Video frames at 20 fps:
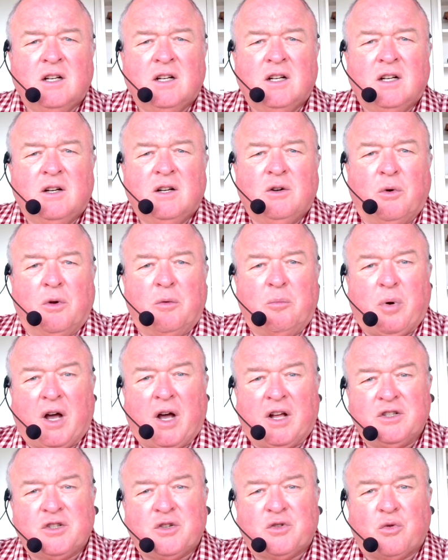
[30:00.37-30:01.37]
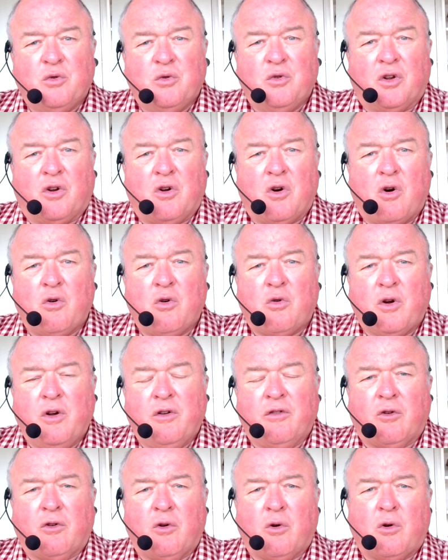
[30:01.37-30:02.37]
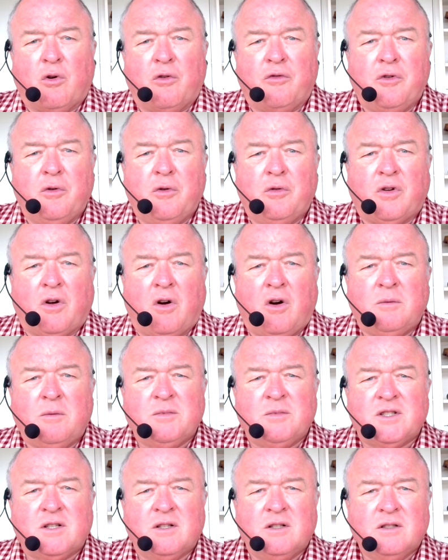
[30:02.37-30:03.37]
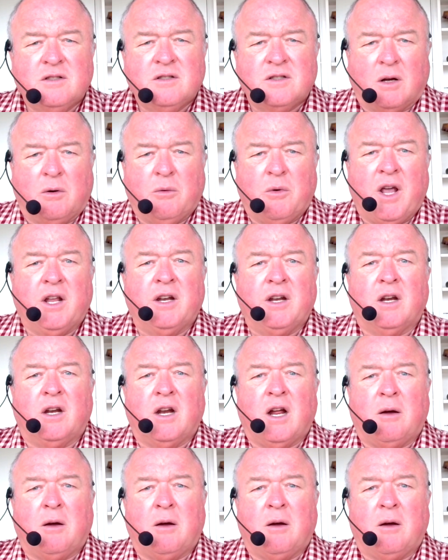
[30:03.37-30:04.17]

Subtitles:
We punched through the concrete floor a few times, so we ended up